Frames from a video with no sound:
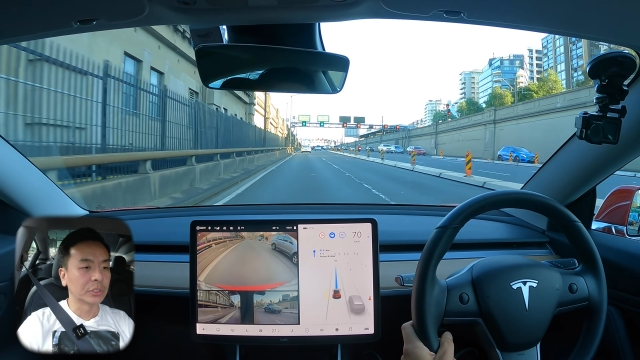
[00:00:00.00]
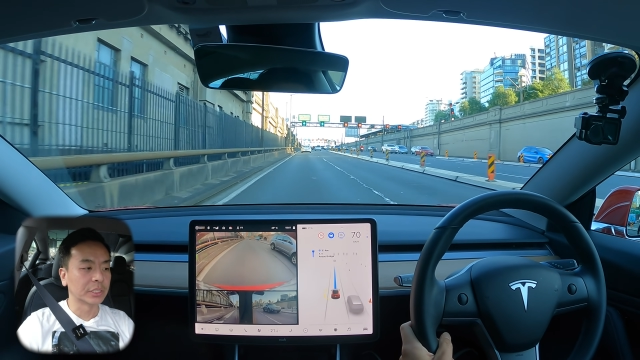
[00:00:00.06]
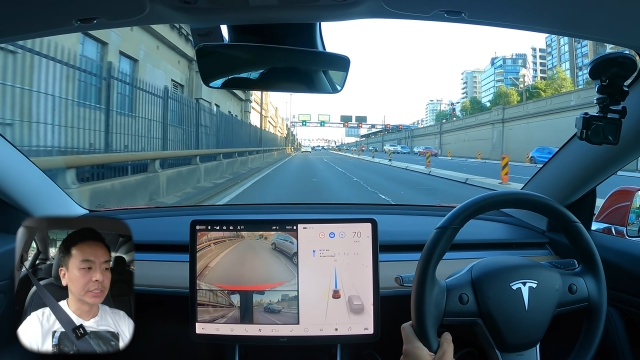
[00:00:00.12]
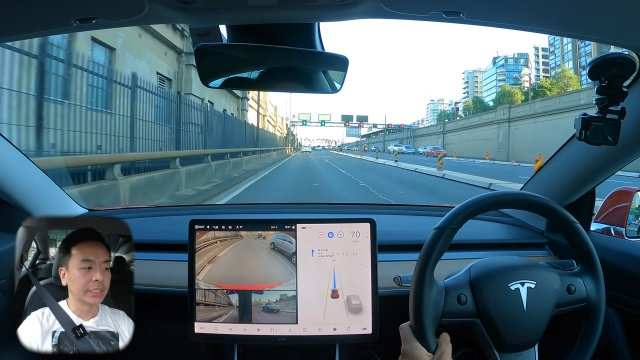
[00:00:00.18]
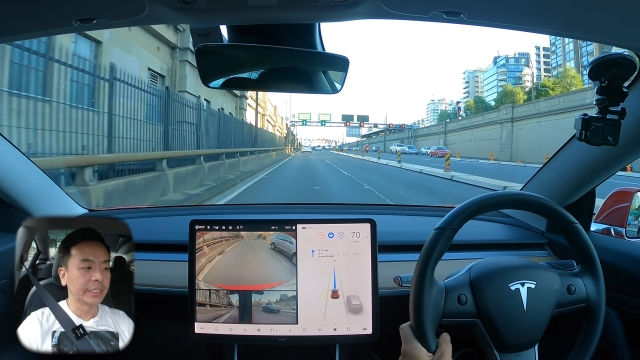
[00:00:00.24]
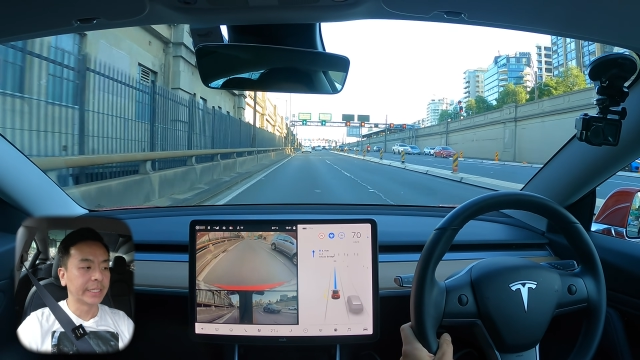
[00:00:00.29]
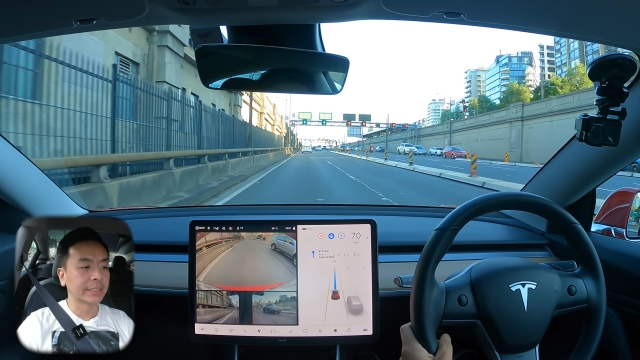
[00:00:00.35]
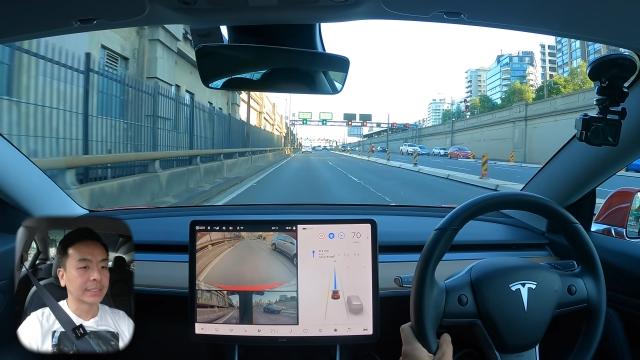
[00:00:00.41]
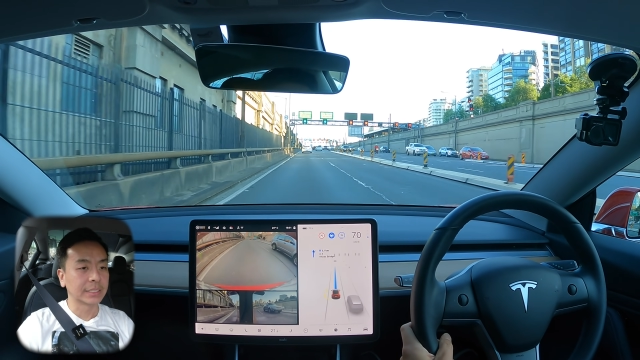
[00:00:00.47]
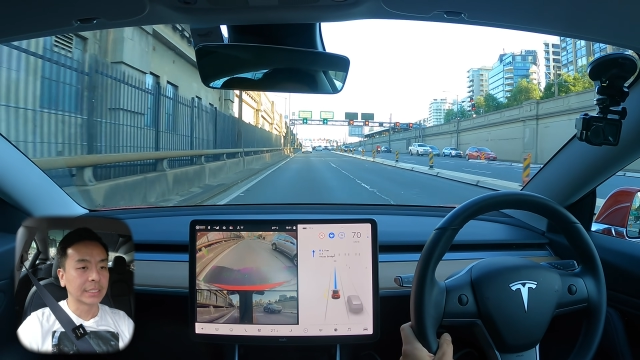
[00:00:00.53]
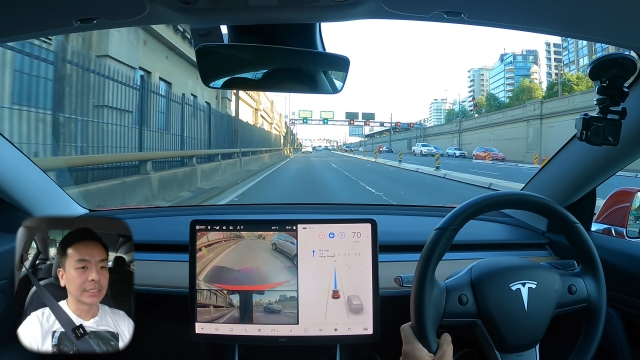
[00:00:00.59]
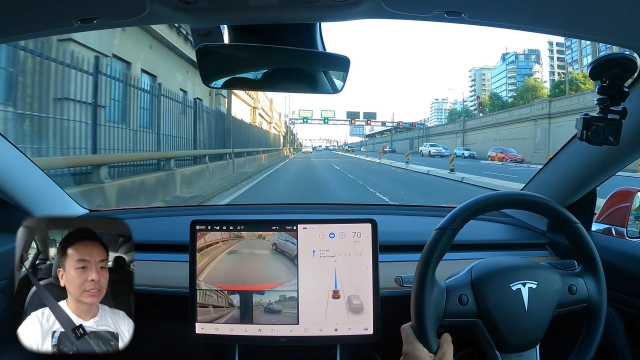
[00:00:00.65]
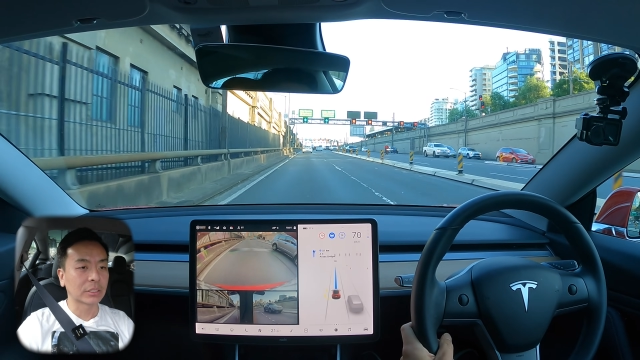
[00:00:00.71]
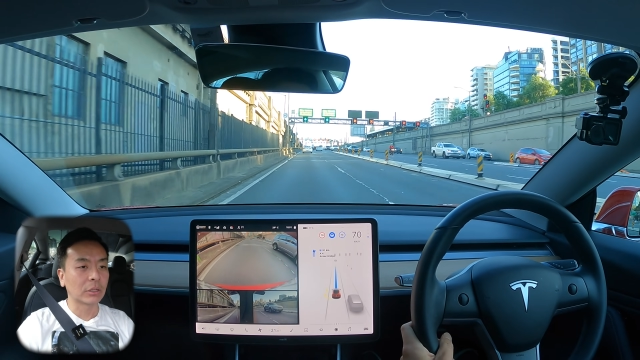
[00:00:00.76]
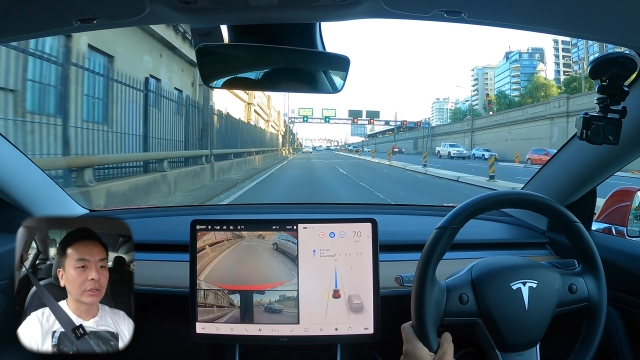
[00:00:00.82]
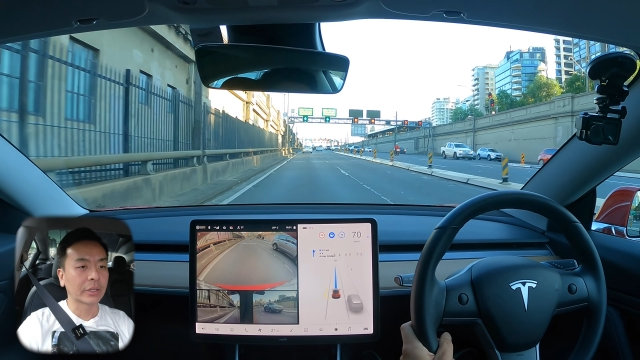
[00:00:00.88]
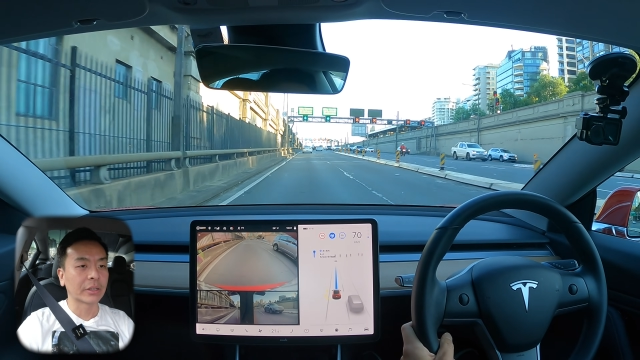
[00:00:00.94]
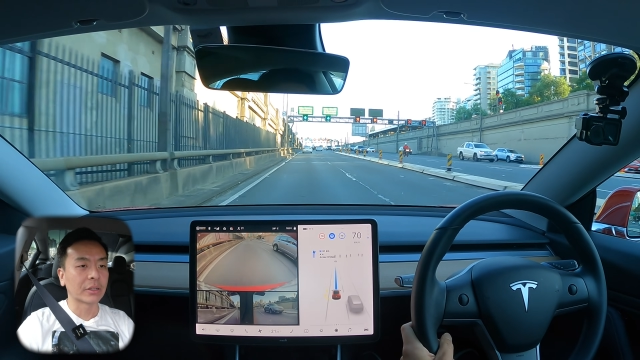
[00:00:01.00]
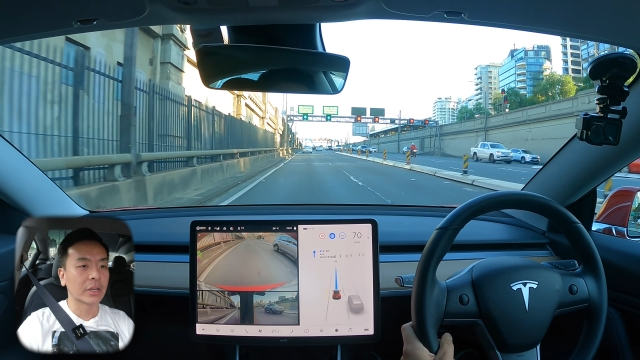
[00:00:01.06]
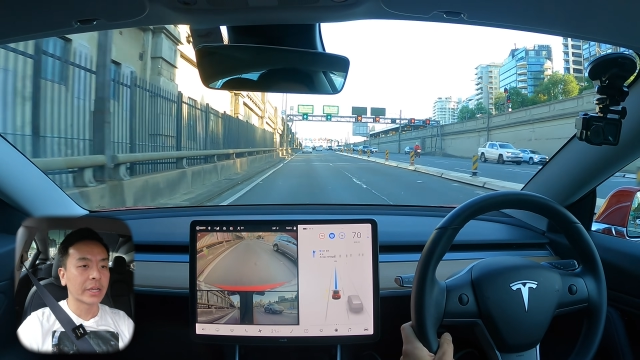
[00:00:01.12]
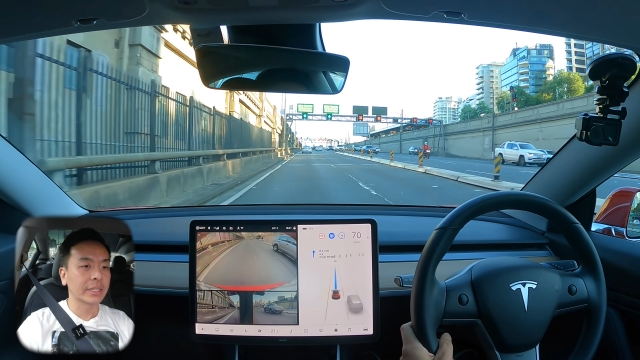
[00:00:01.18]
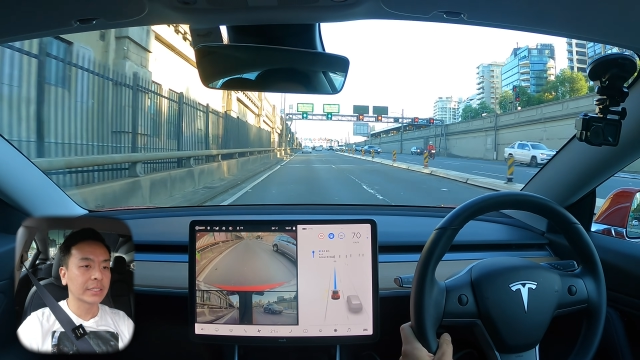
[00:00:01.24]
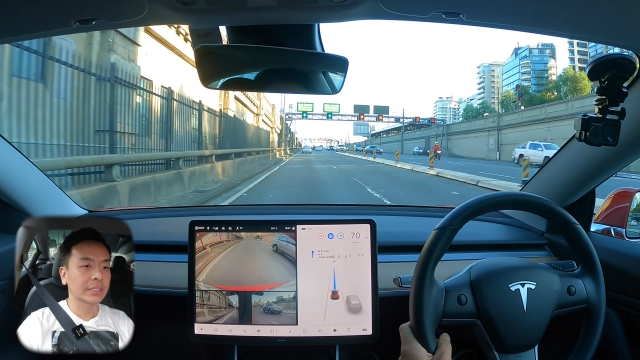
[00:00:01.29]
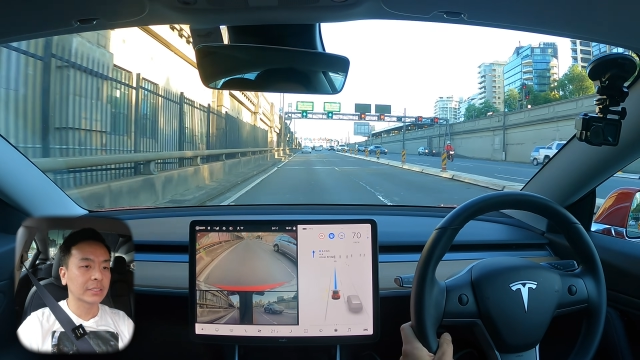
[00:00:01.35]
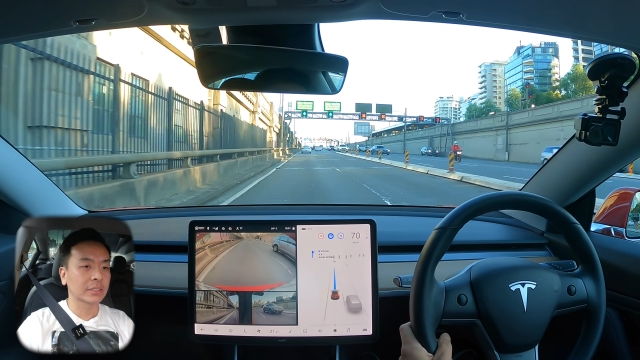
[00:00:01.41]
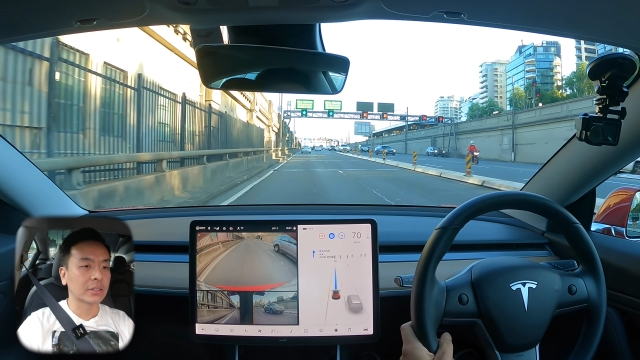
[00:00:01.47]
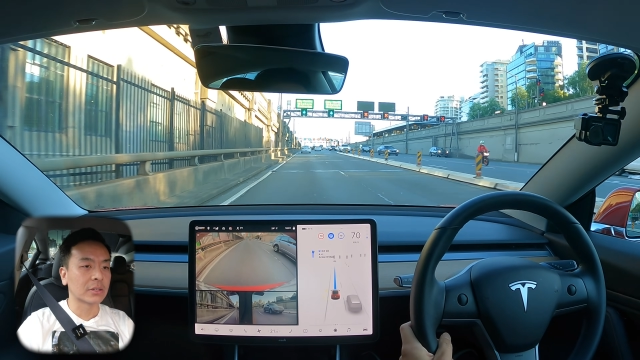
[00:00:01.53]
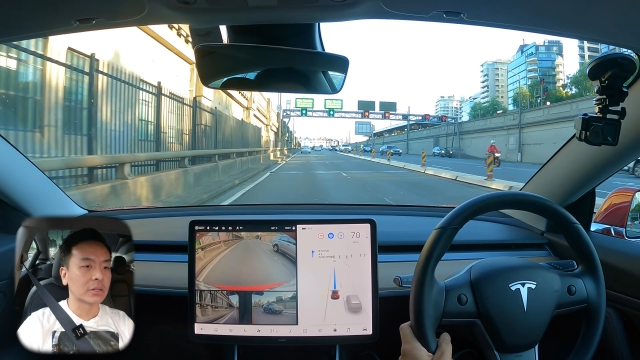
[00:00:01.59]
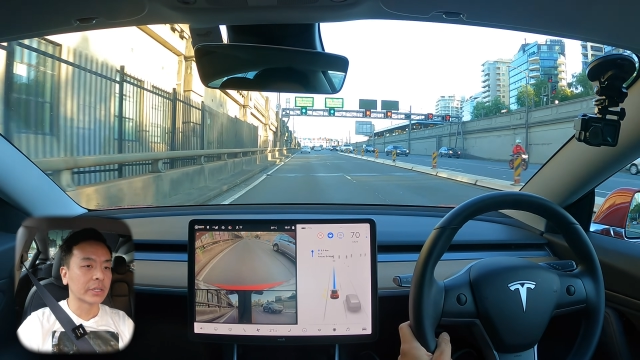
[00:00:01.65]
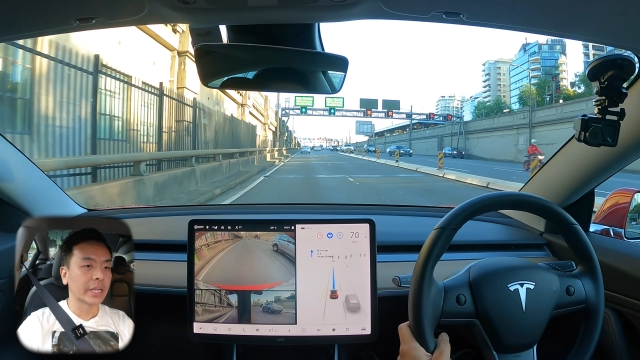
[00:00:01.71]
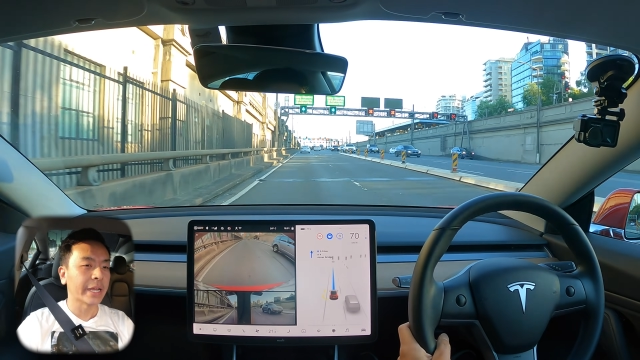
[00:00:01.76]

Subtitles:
the city at 6 o'clock at night on